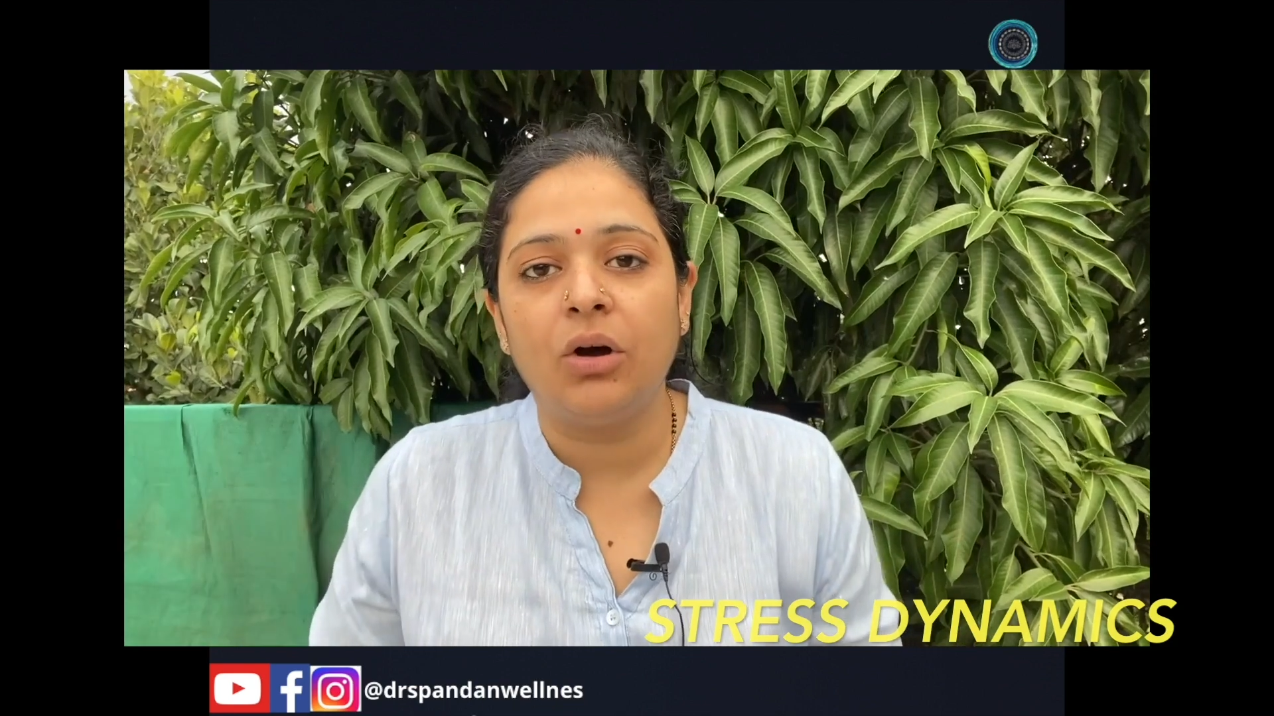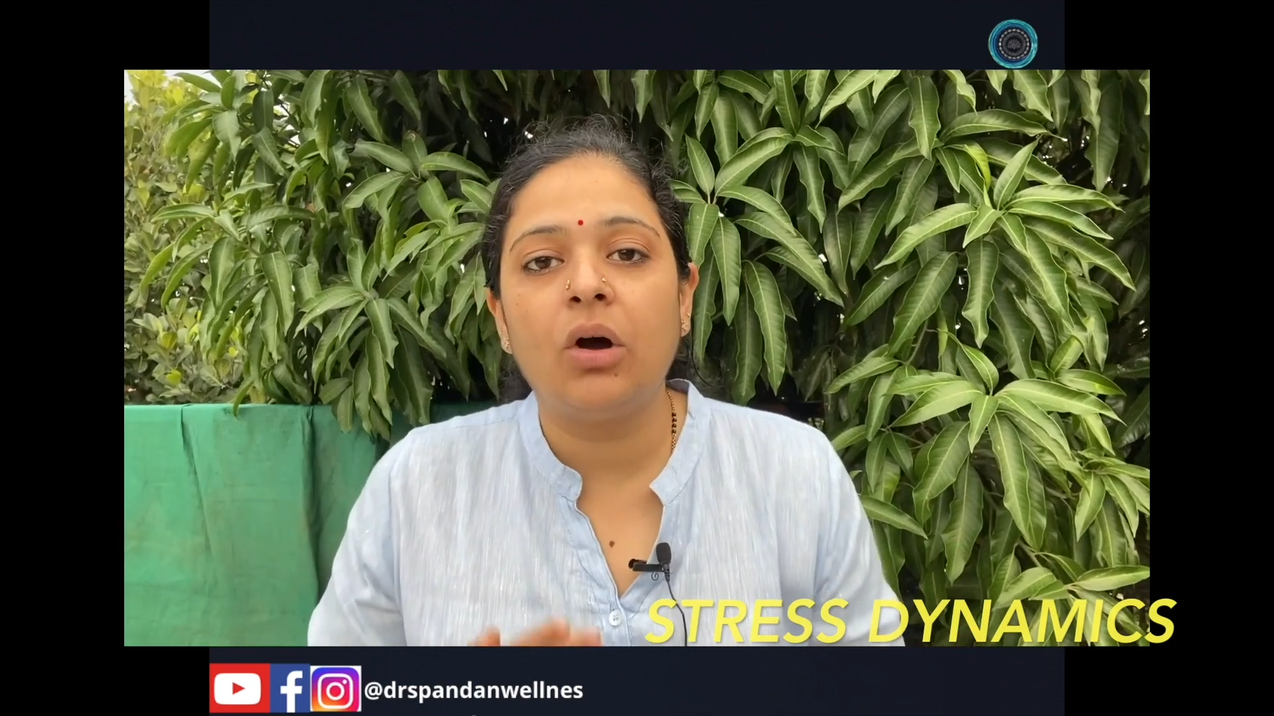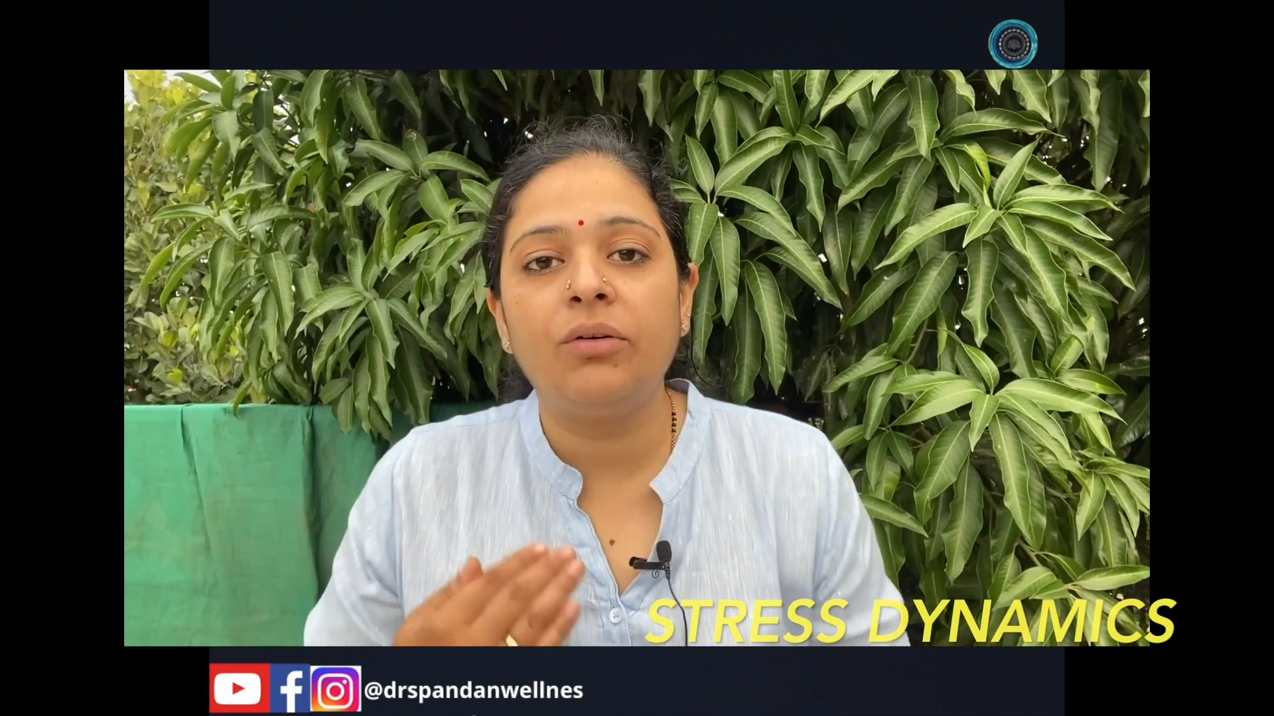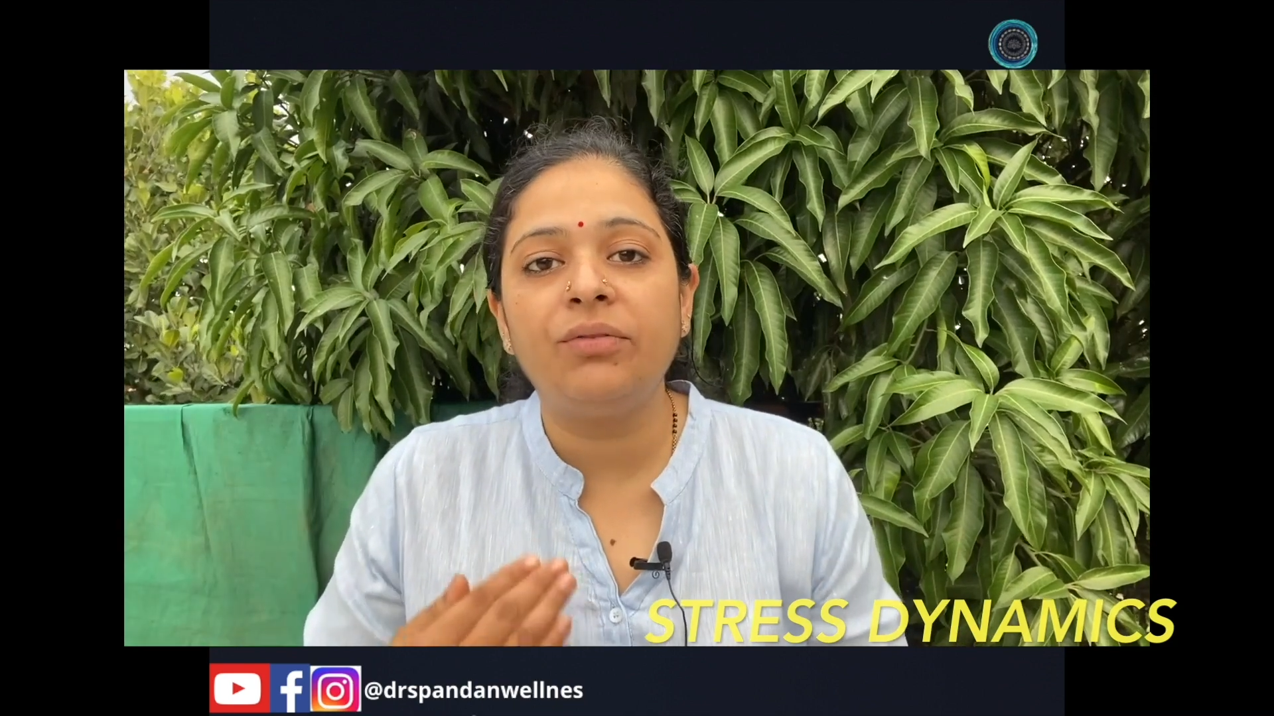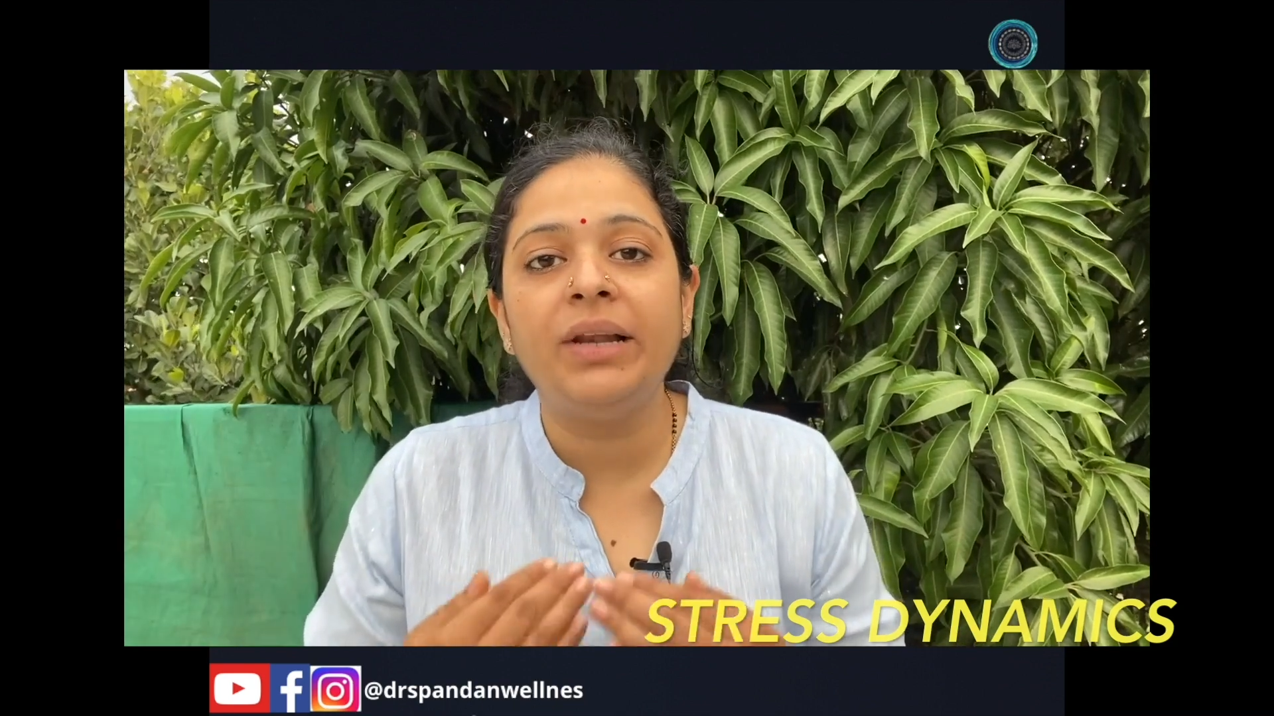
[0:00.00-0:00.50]

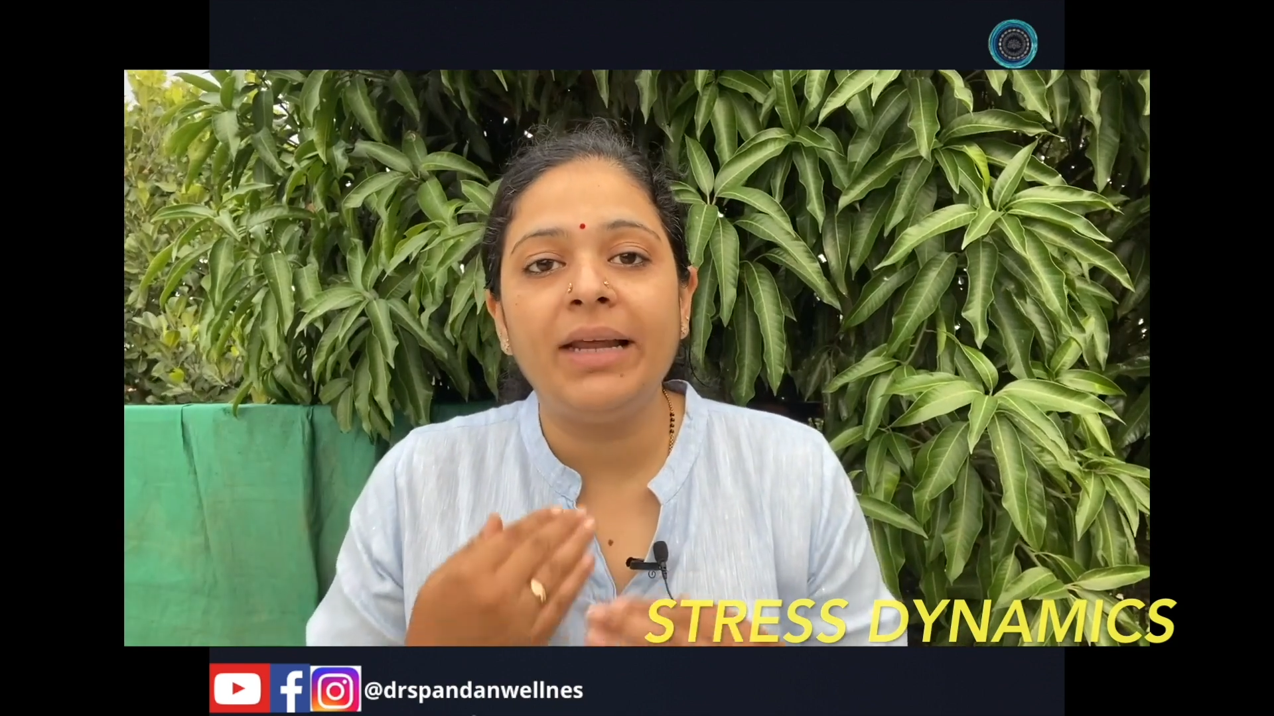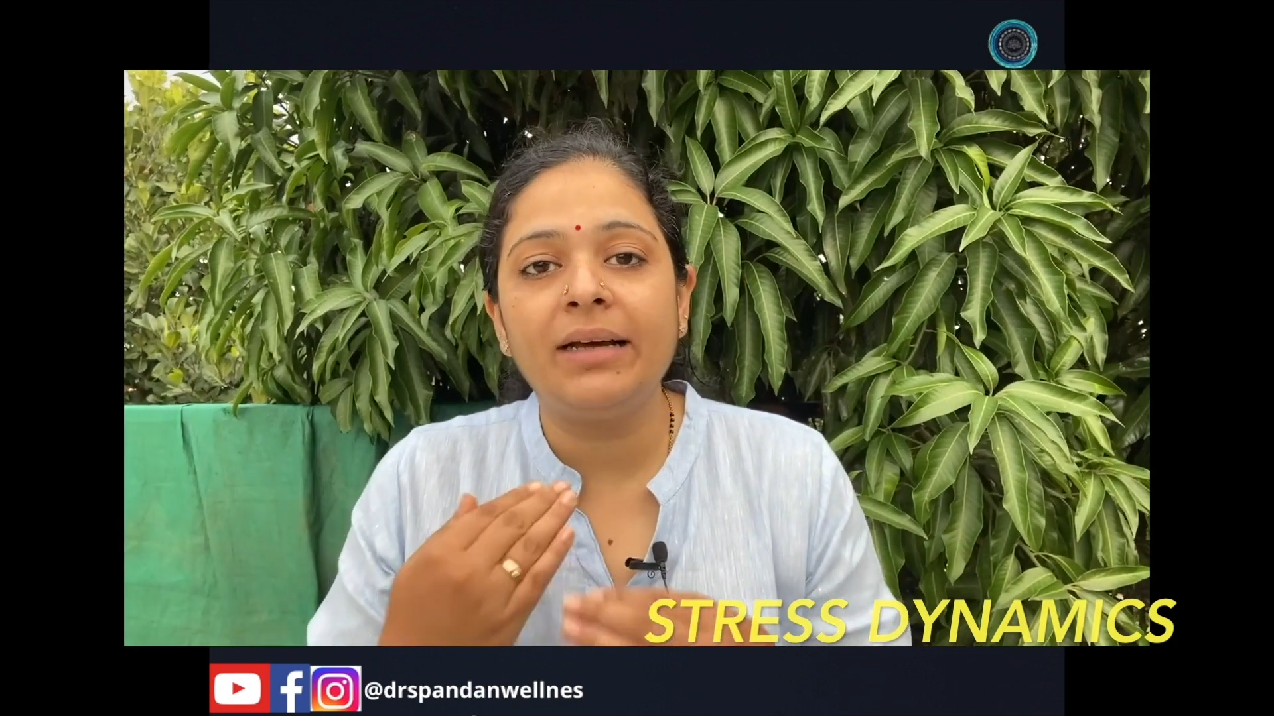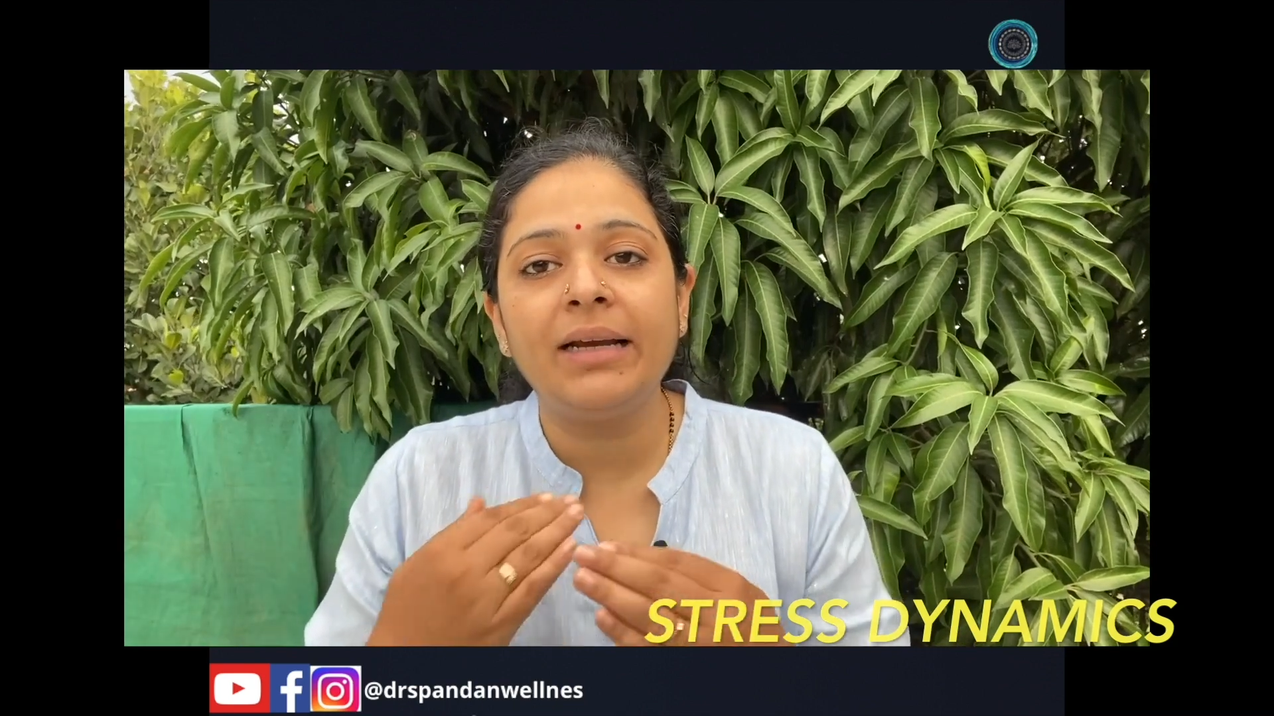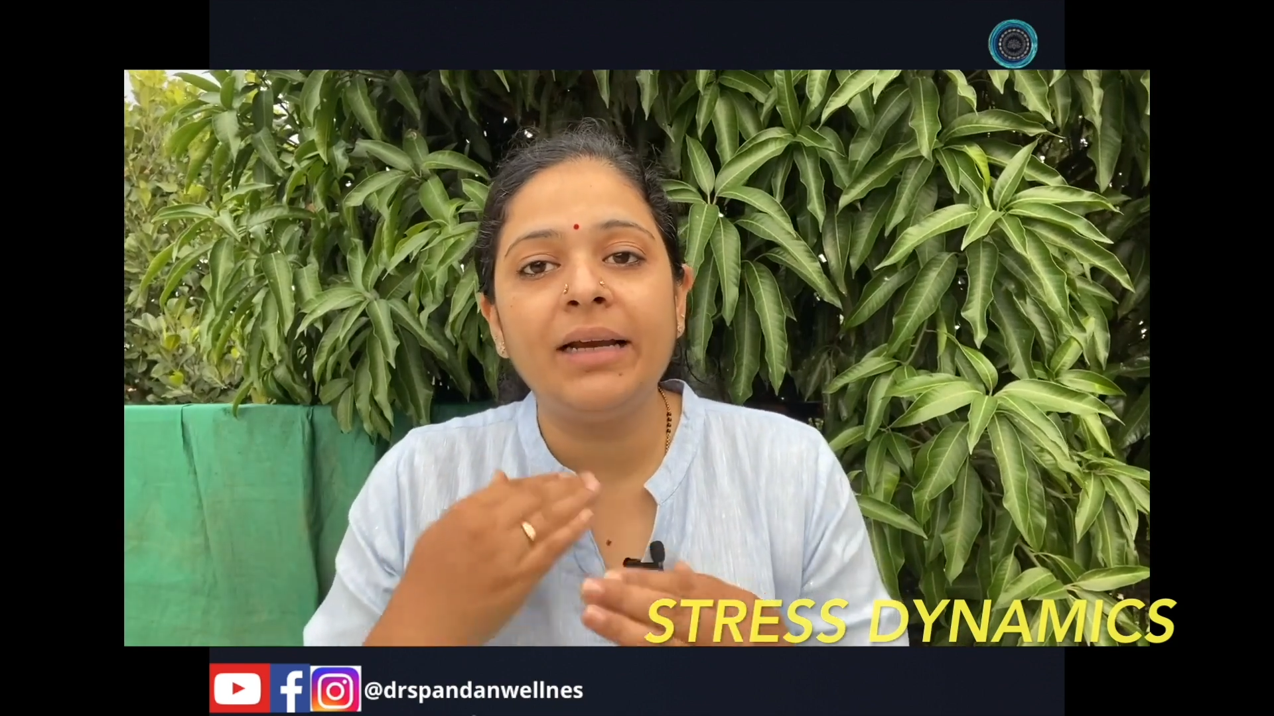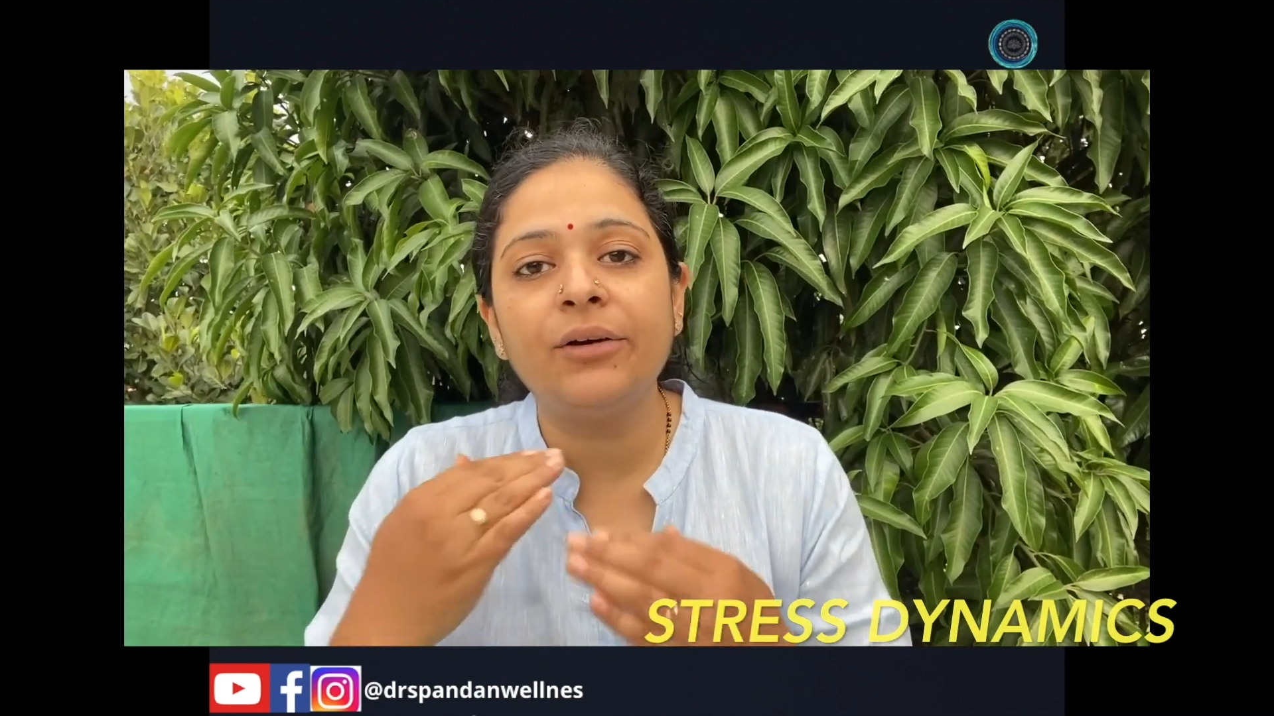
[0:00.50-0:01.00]
of layering